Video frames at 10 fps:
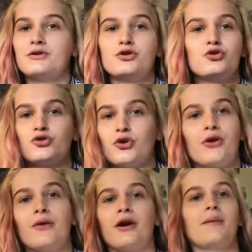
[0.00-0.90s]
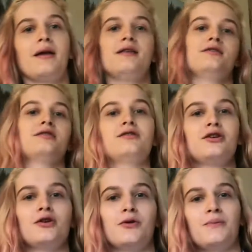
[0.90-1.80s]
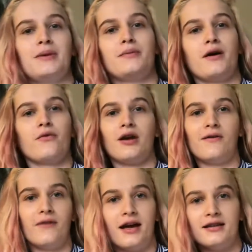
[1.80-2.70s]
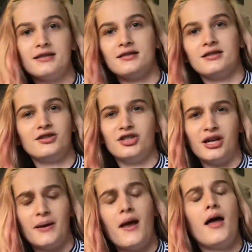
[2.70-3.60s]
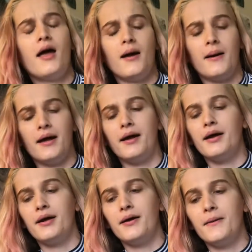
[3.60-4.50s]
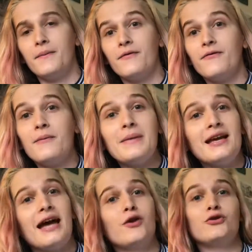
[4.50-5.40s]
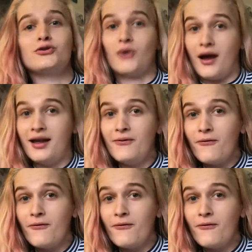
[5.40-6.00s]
strongly recommend. You know, people have great advice and shit. For me, I don't drive,